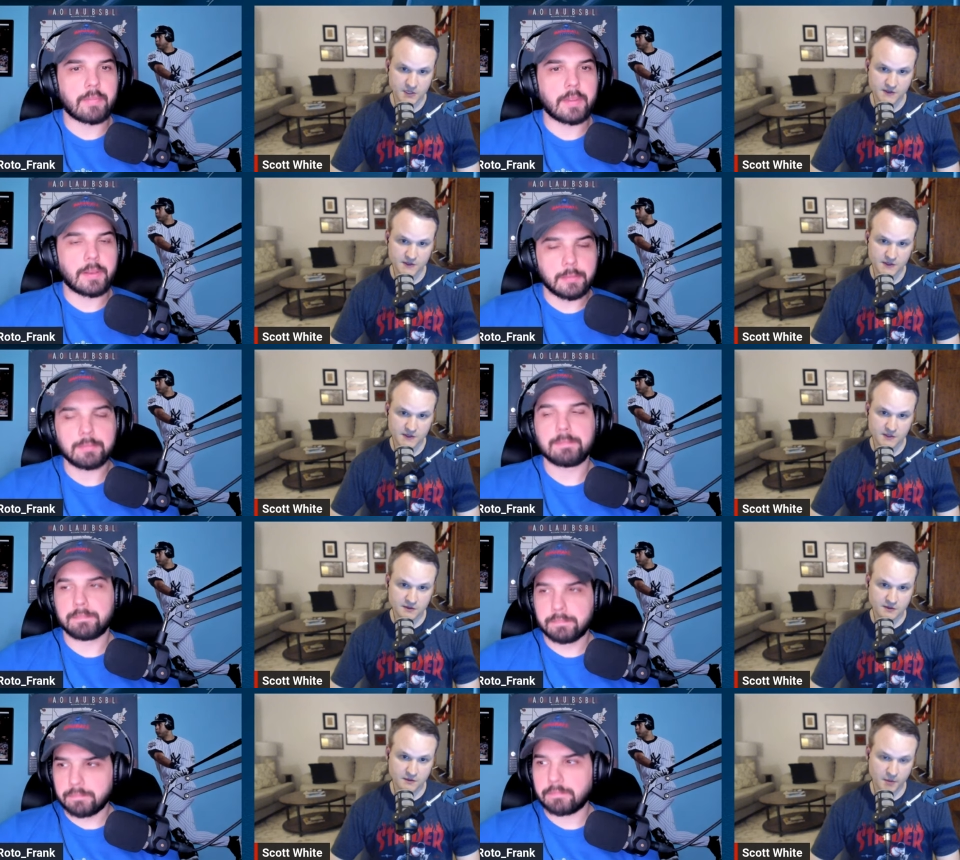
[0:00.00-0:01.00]
Speaker 1: because I think
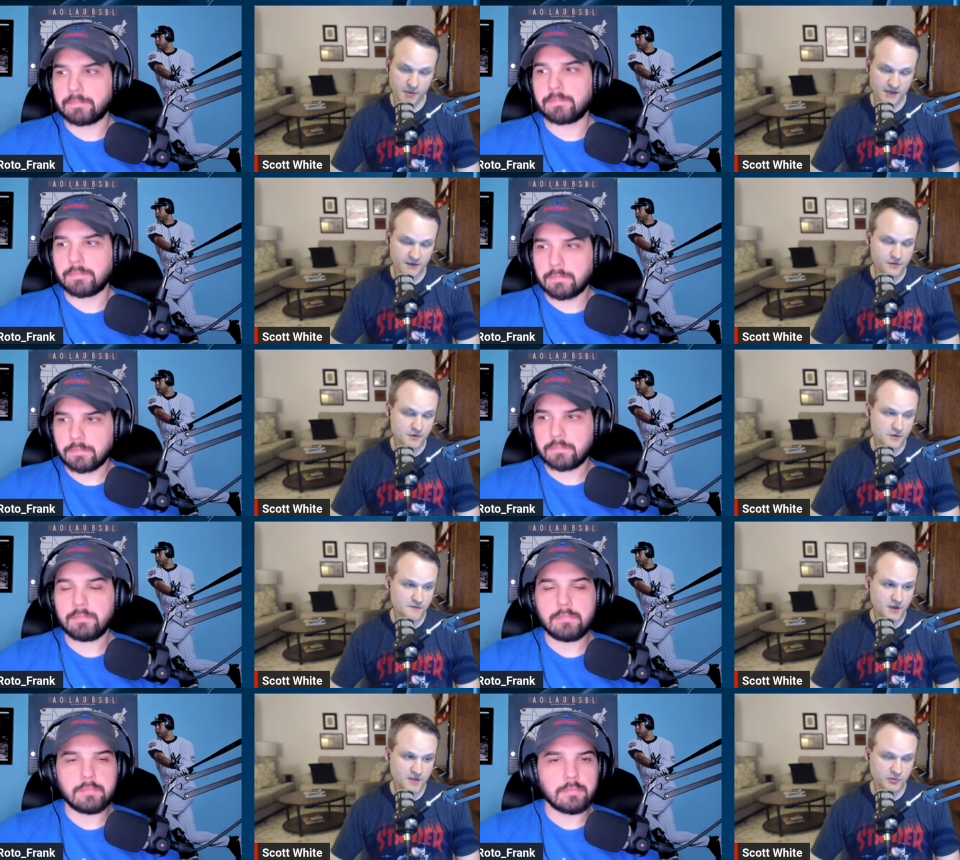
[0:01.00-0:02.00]
that about the
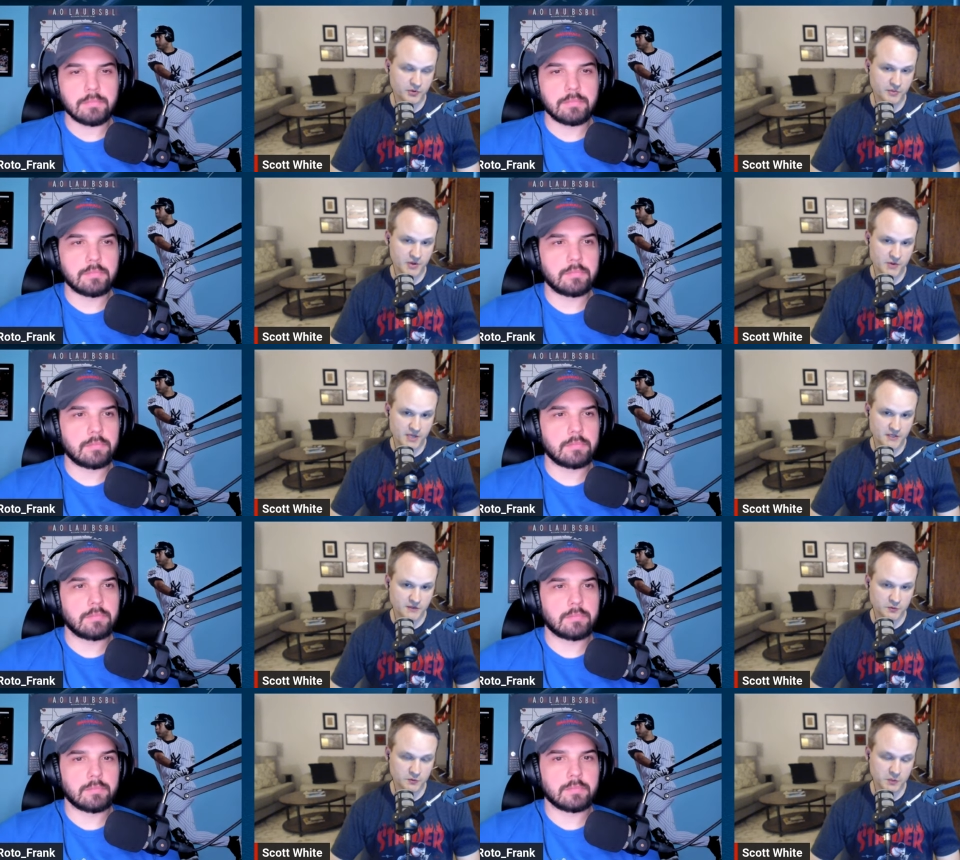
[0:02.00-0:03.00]
35 point in my rankings
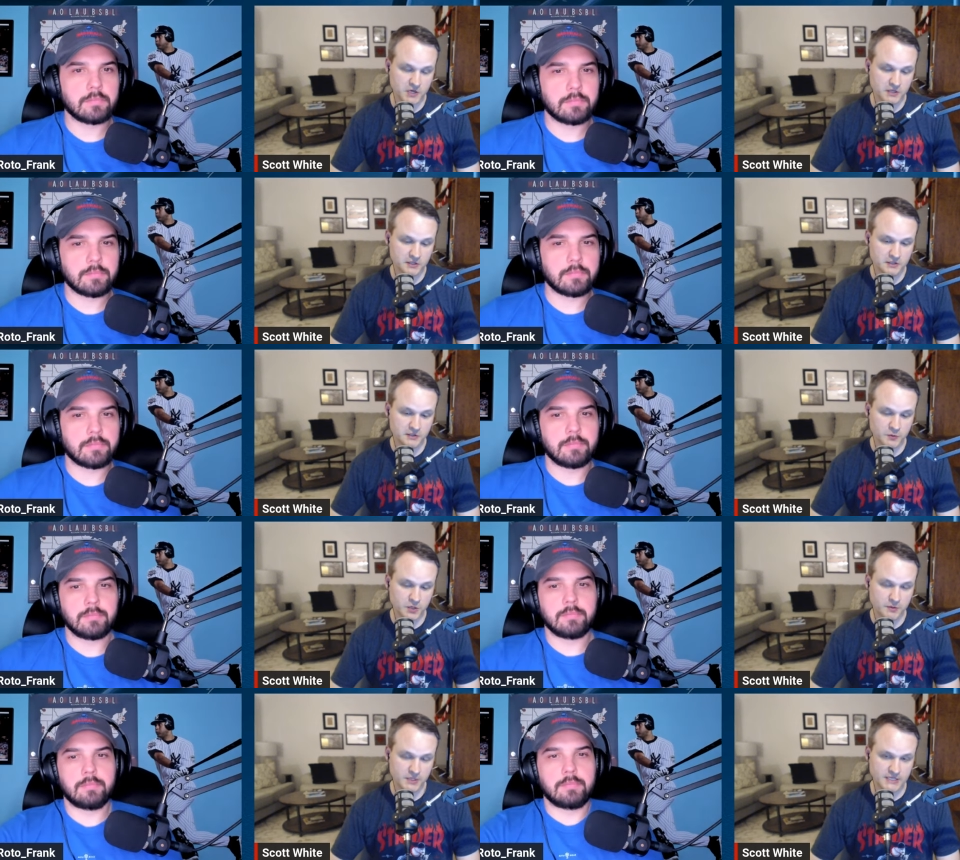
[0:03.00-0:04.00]
is where is
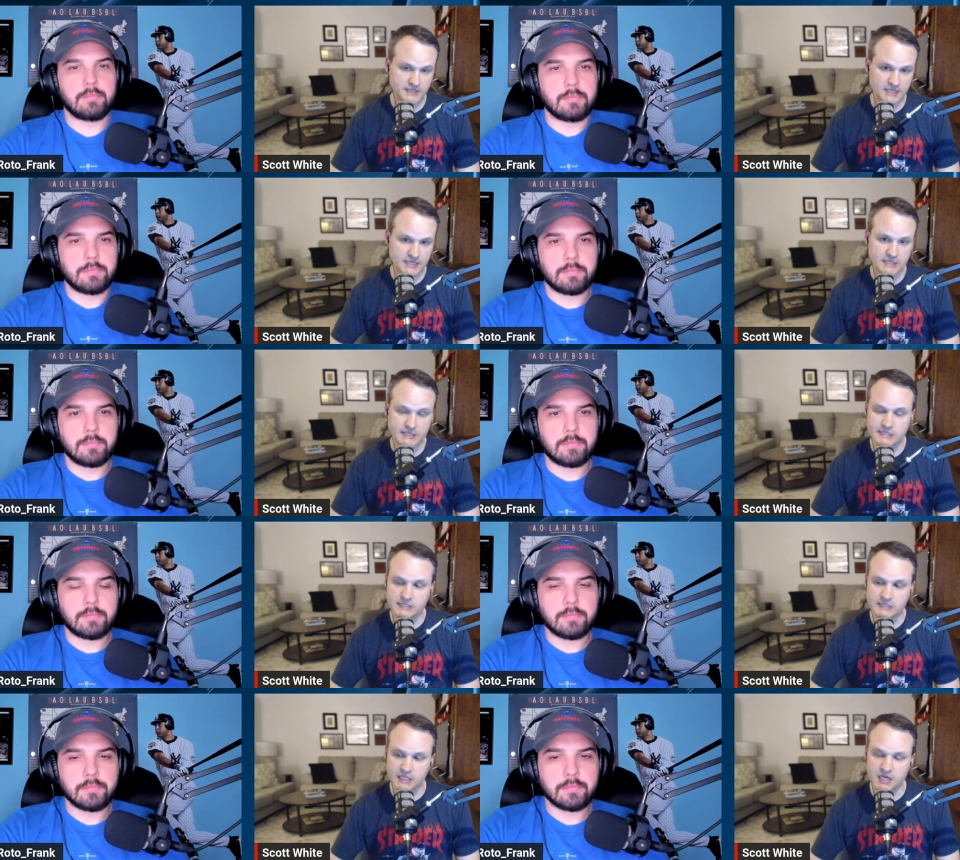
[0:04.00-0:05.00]
where we descend into
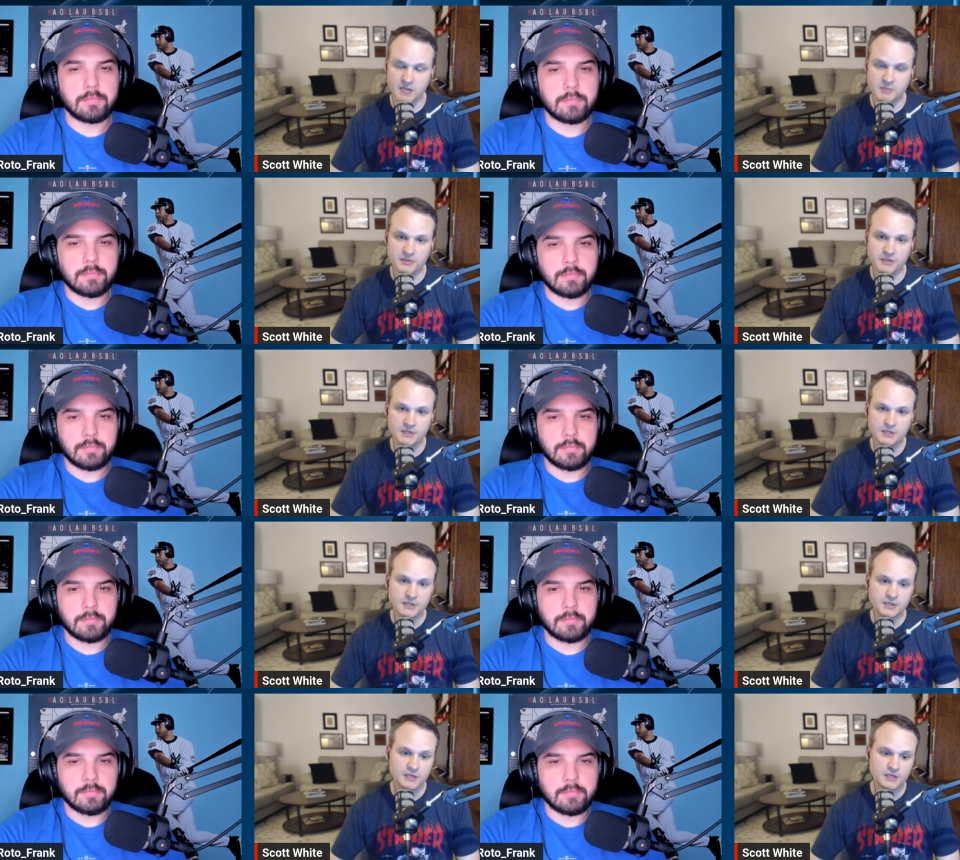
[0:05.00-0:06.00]
the glob.
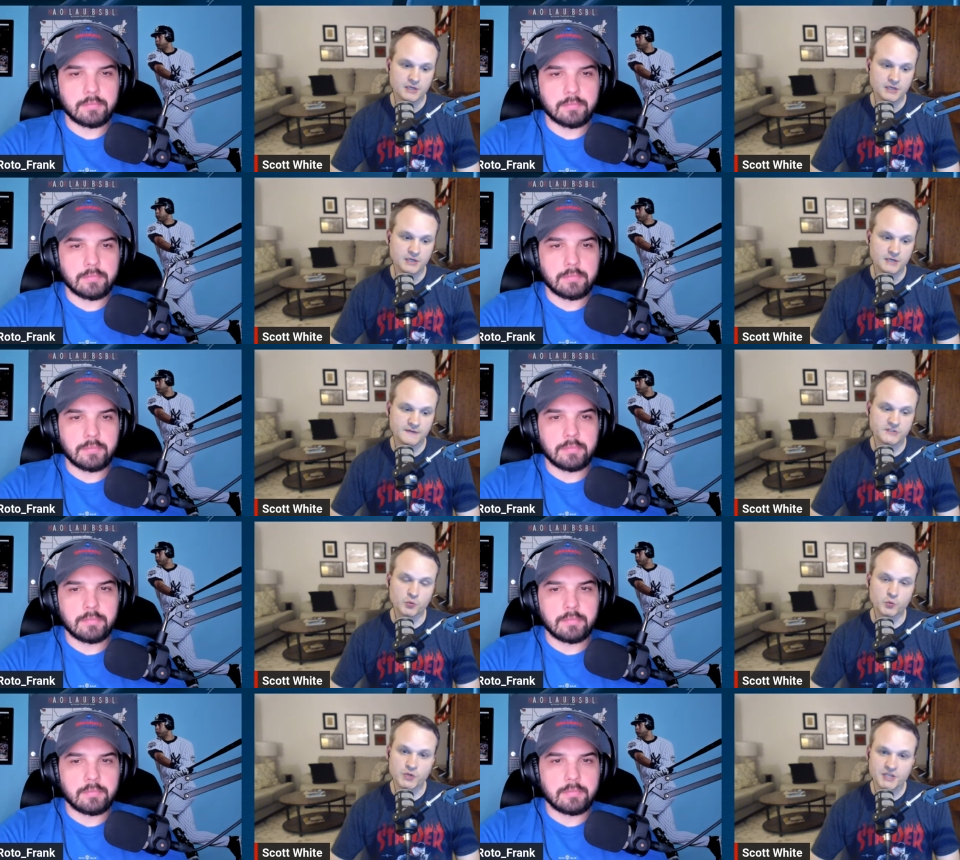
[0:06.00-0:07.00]
Uh, if it's a
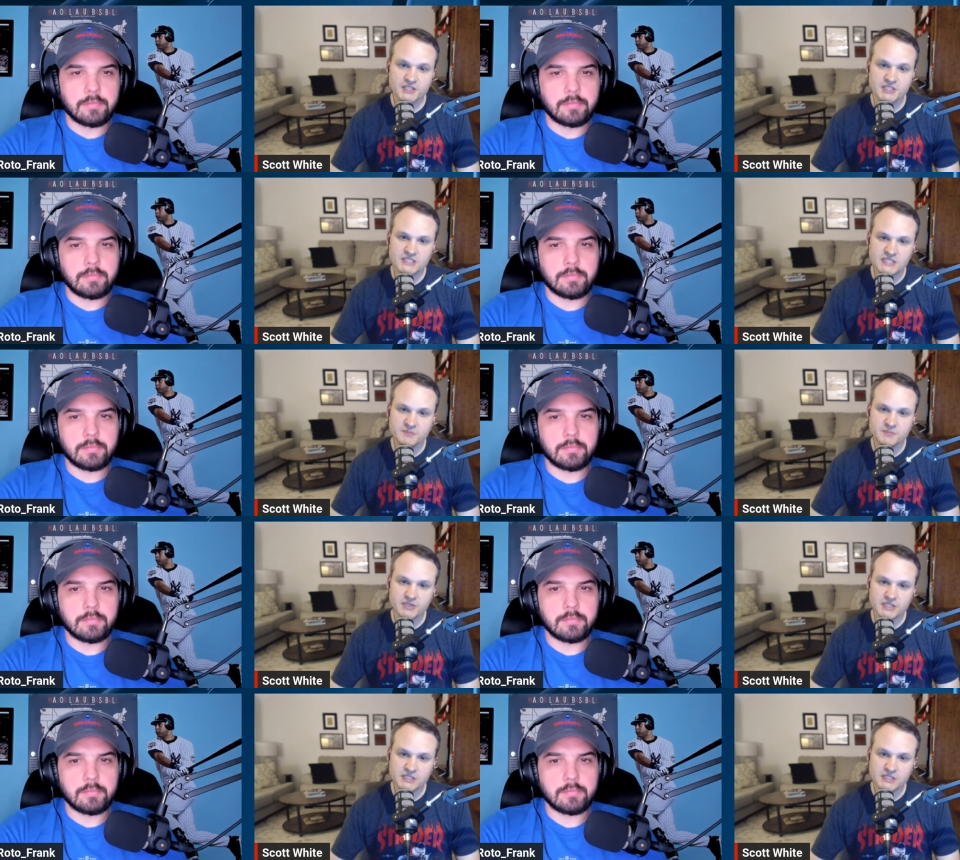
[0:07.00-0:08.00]
really deep
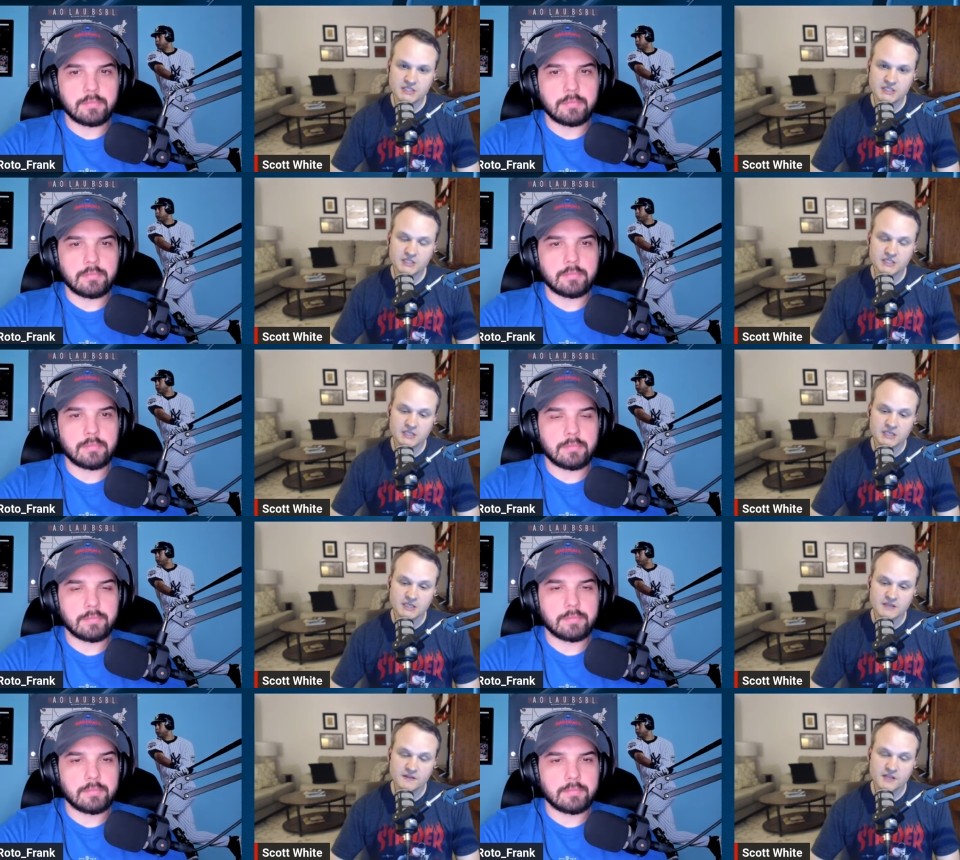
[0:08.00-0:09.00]
league,
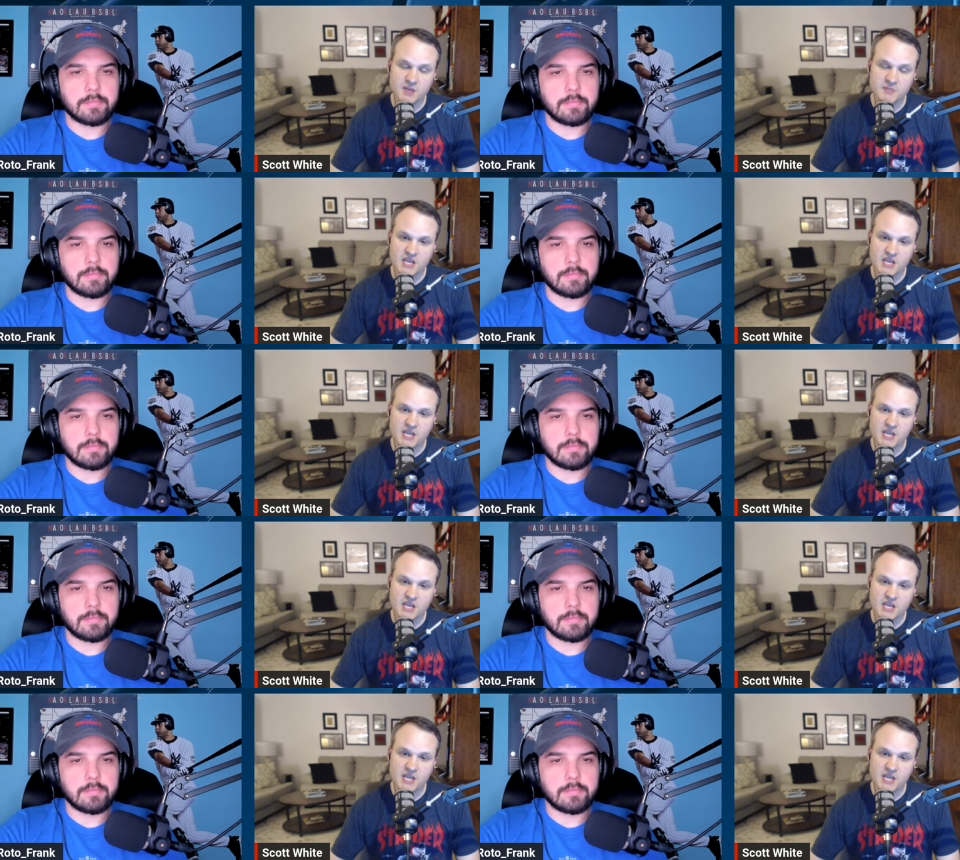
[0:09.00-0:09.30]
then I